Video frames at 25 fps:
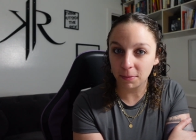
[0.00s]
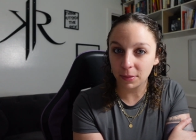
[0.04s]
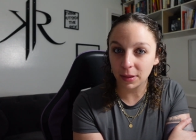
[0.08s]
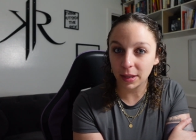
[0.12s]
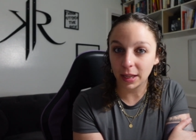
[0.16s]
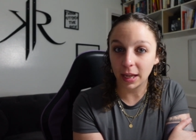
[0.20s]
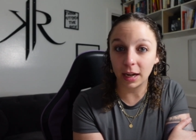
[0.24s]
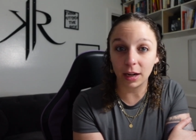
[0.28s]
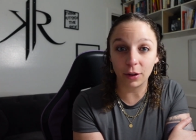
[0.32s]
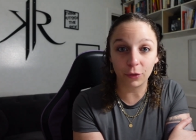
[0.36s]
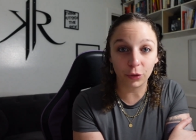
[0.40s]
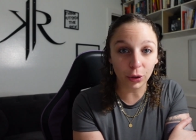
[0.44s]

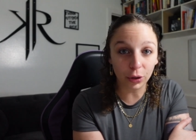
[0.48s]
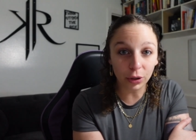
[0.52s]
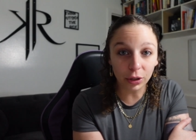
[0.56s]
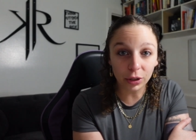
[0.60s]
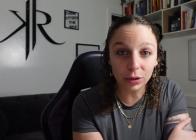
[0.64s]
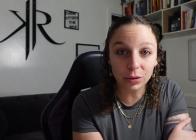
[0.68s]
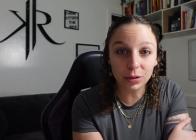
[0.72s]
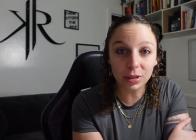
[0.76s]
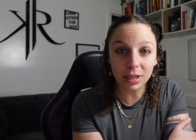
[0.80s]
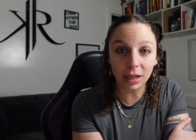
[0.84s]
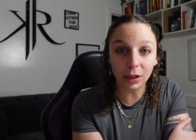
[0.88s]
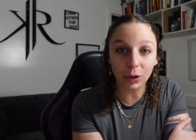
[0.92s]
And if you're
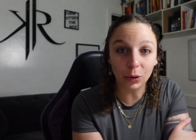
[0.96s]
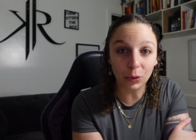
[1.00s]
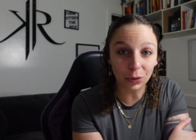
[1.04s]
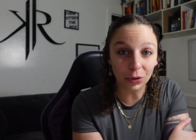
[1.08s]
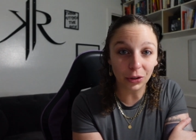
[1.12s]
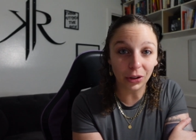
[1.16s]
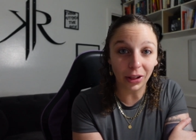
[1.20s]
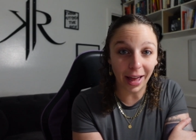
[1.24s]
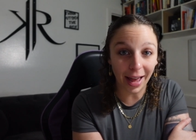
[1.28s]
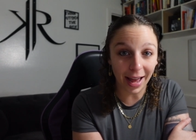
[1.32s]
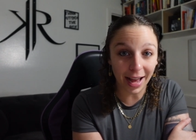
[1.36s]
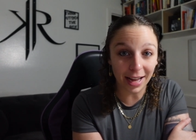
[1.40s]
using
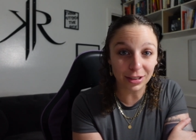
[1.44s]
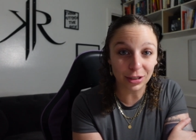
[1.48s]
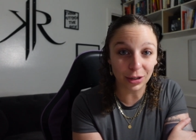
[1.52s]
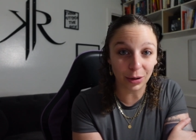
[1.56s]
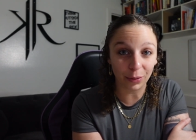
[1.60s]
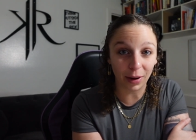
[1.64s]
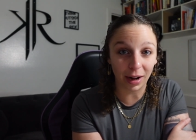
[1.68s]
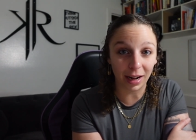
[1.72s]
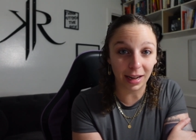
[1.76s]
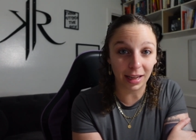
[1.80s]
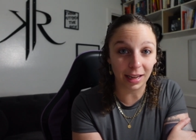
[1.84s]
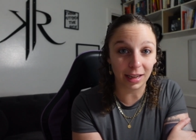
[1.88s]
Google Ads
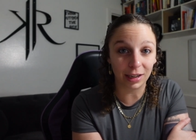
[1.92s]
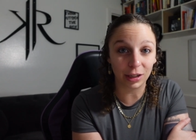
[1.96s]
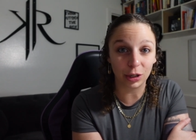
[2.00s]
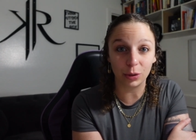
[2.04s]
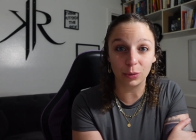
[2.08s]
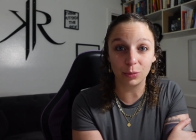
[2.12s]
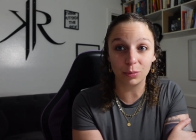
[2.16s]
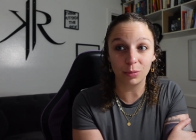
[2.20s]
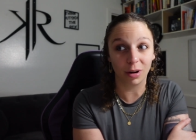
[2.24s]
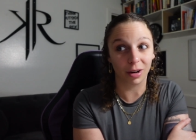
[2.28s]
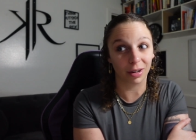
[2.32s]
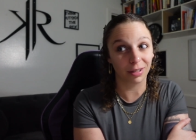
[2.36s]
already and
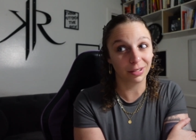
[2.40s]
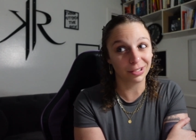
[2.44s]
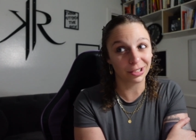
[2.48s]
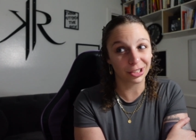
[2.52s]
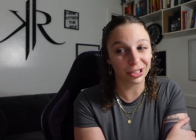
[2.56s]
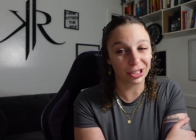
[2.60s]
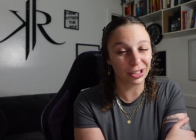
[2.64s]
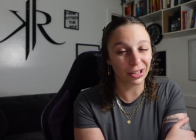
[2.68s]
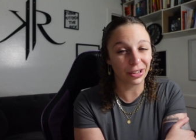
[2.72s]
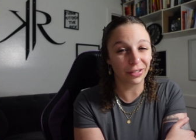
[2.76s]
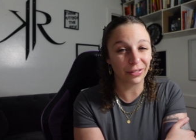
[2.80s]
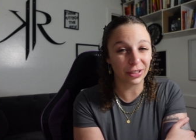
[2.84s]
you aren't
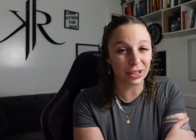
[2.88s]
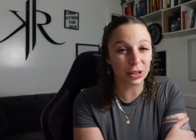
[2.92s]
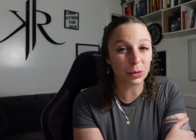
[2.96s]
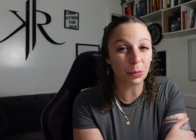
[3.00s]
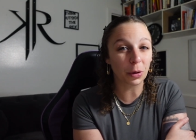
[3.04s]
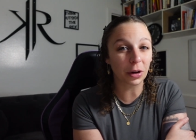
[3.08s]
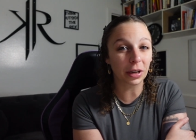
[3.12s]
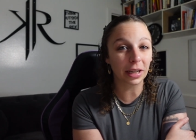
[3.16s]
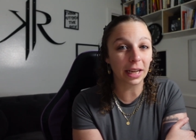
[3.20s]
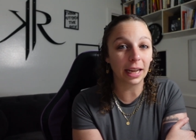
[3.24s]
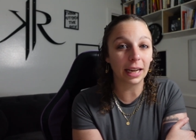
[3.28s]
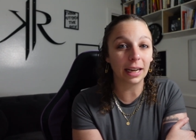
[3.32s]
sure if it's
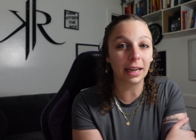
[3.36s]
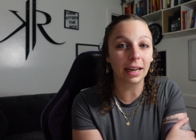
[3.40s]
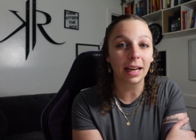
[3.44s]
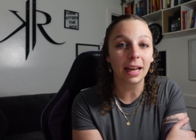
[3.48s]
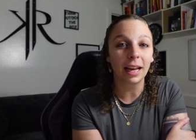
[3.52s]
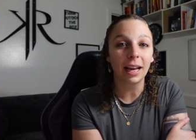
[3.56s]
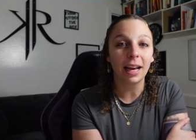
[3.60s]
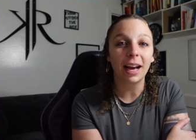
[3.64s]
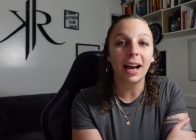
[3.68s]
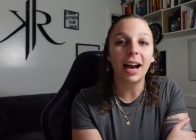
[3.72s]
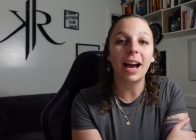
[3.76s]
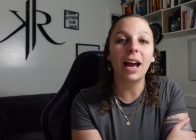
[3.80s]
working,
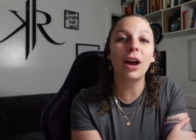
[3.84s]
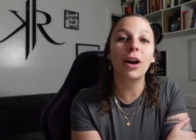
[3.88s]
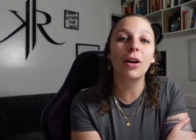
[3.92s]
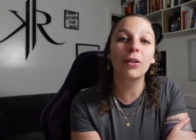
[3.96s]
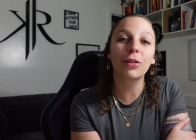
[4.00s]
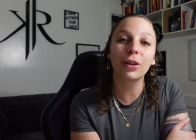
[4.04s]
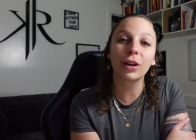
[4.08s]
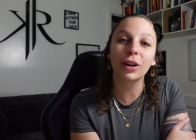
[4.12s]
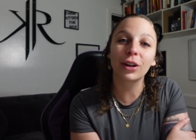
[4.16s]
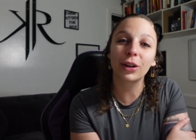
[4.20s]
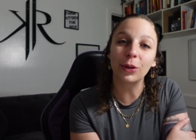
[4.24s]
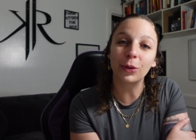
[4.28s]
I
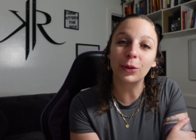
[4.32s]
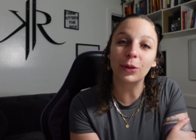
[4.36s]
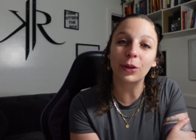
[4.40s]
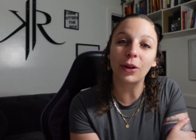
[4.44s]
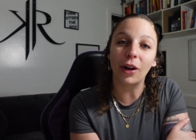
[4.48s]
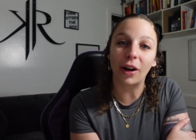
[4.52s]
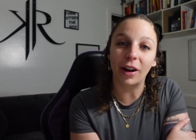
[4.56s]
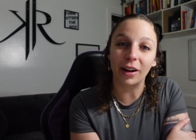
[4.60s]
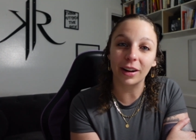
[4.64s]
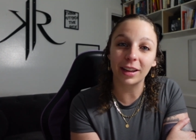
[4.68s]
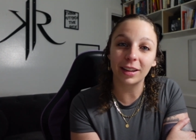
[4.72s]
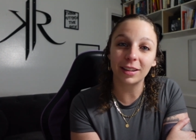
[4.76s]
offer a Google
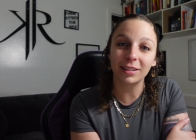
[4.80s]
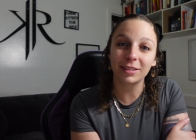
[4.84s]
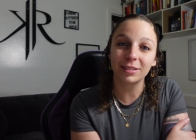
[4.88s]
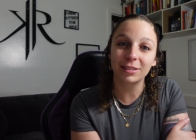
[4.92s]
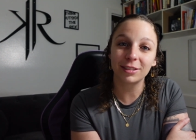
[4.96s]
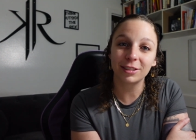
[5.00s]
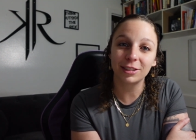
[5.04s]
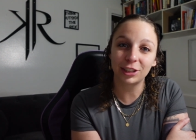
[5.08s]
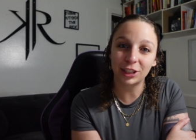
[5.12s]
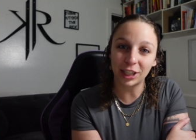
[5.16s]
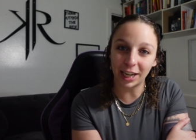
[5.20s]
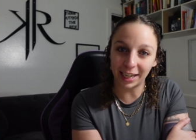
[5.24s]
audit.
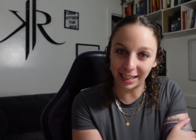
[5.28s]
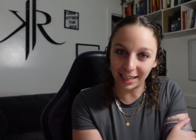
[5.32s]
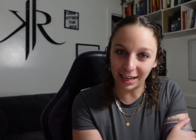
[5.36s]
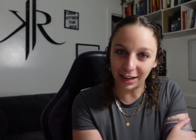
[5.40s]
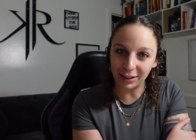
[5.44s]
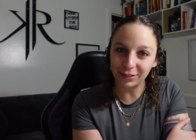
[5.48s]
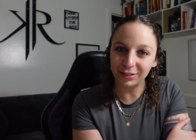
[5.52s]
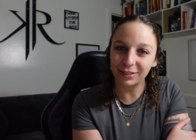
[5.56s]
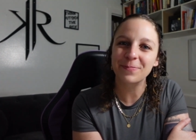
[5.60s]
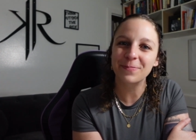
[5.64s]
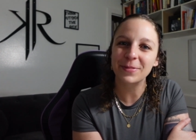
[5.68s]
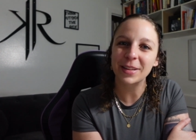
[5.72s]
Check it
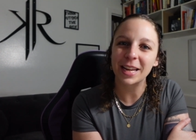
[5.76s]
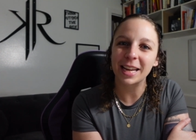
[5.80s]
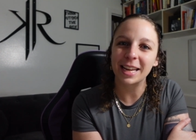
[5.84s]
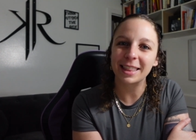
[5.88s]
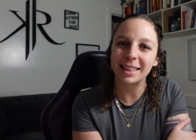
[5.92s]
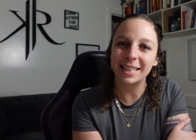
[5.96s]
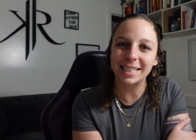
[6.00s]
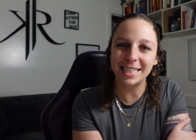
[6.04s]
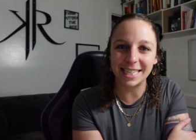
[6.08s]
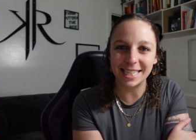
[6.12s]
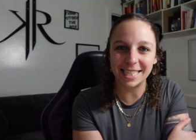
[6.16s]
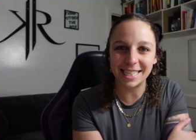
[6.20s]
out.
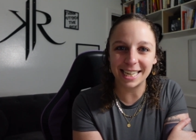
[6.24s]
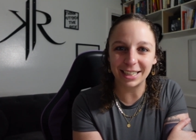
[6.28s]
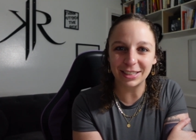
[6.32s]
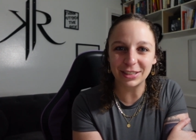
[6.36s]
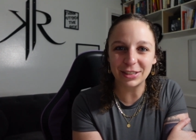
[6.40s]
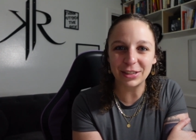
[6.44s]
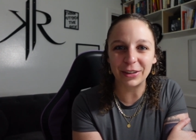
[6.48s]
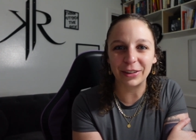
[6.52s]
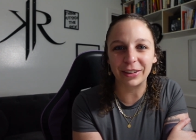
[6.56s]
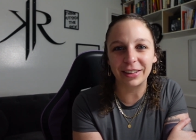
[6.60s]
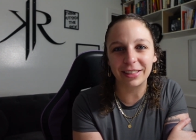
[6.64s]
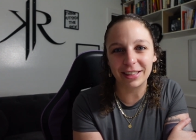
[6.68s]
The details
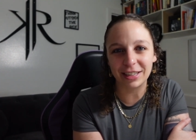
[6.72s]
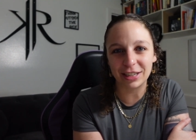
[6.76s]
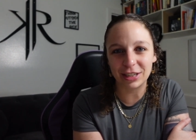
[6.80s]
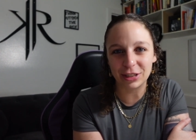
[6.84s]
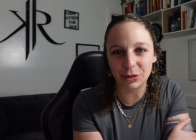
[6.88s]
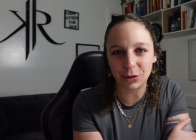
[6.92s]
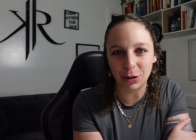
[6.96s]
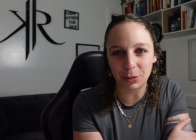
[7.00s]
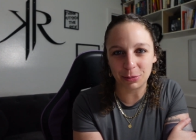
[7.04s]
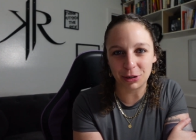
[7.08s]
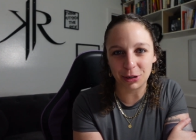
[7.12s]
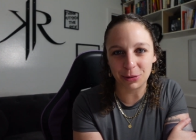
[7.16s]
are in the
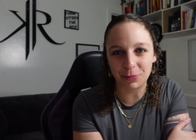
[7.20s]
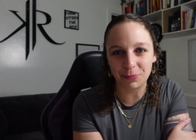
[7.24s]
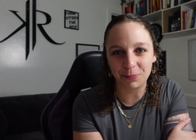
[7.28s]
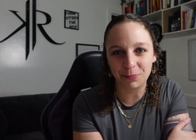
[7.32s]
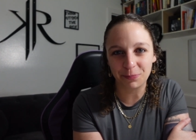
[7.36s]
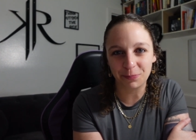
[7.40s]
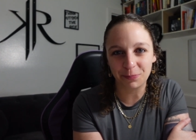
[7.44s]
description.